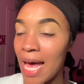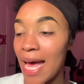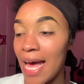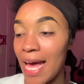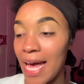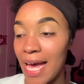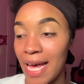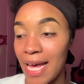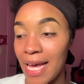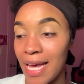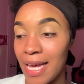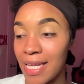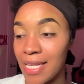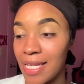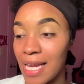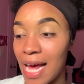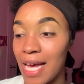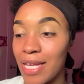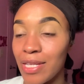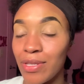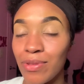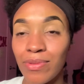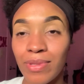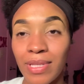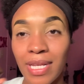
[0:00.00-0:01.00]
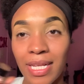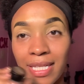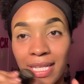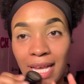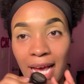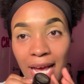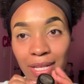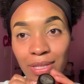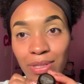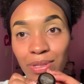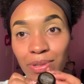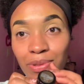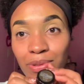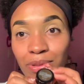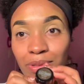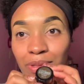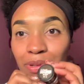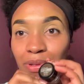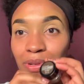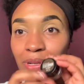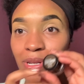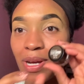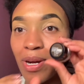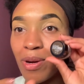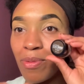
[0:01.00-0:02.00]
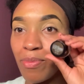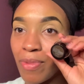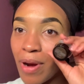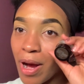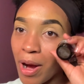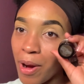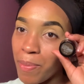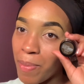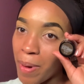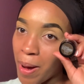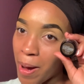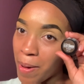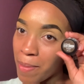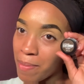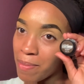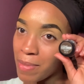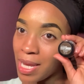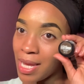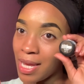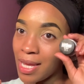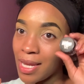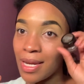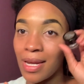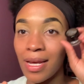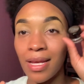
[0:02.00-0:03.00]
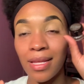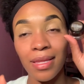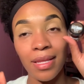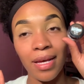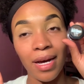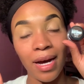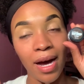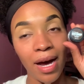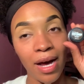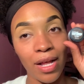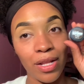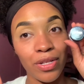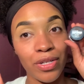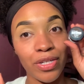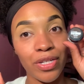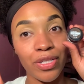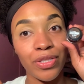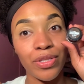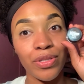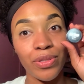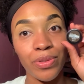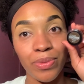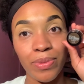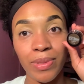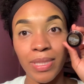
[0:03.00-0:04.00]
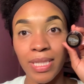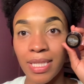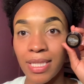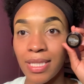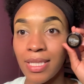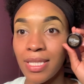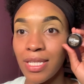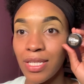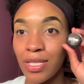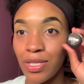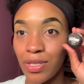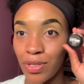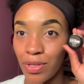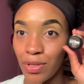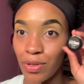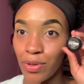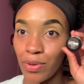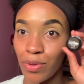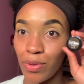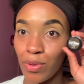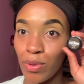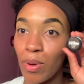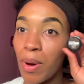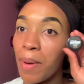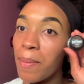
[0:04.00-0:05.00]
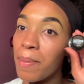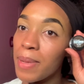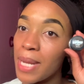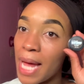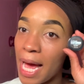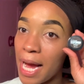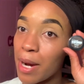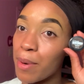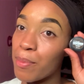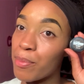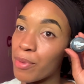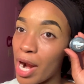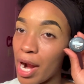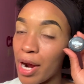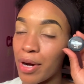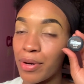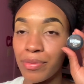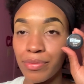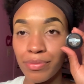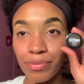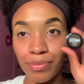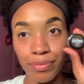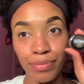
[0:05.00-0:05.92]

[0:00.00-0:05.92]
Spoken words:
And I used the Tattoo Studio Brow Pomade in the color 262 Black Brown.